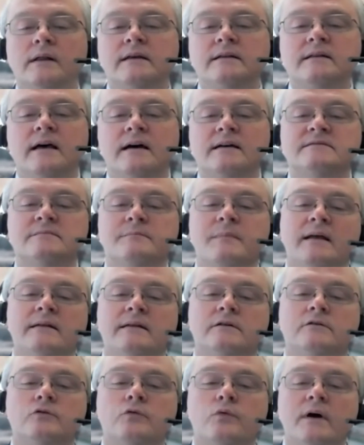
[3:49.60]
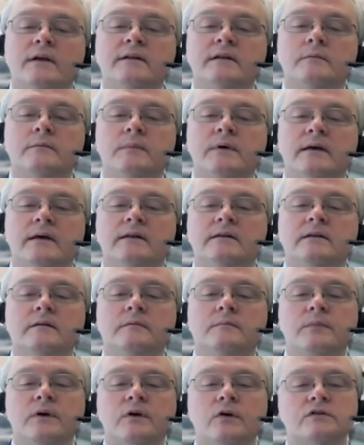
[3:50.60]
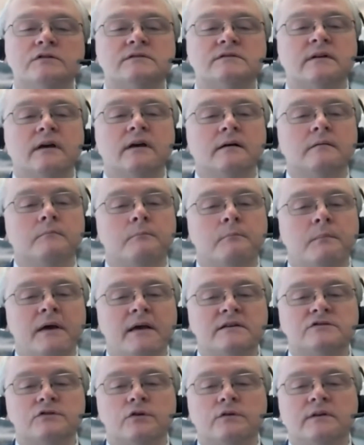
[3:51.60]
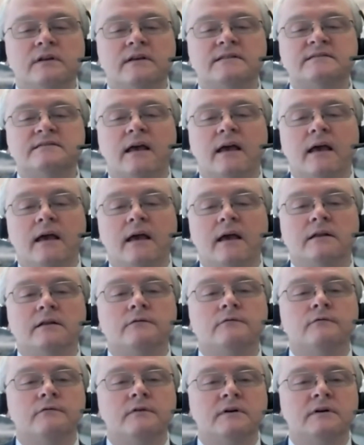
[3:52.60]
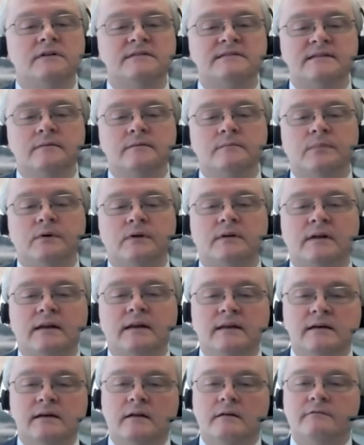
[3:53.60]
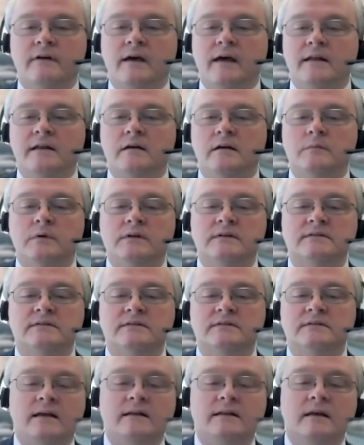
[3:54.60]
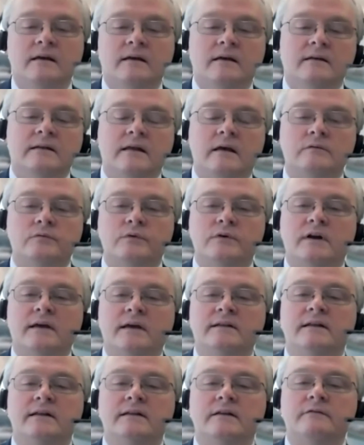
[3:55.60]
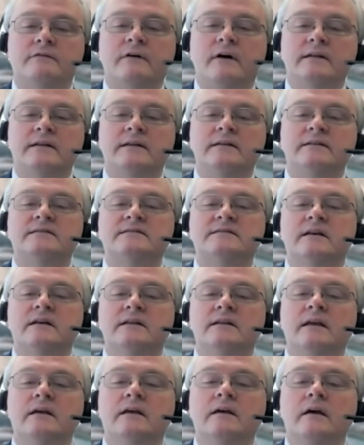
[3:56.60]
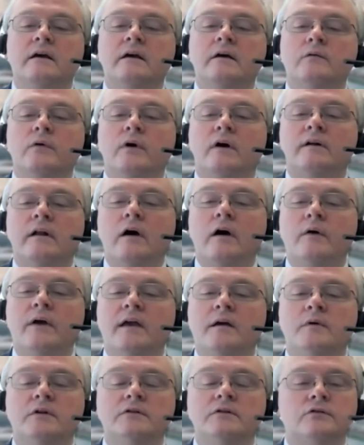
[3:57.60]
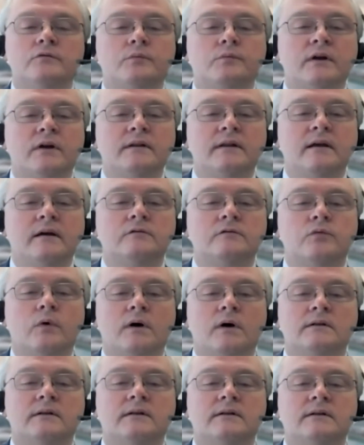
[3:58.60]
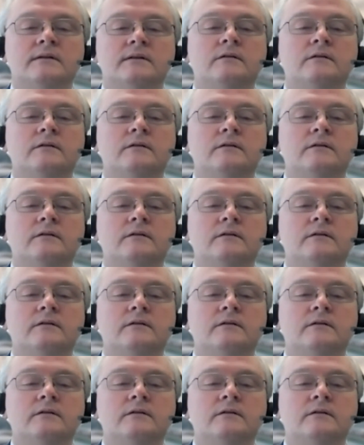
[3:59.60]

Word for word: it does matter quite a bit because based on these eight very simple clinical variables that, that were identified in the study, we are now able to predict what,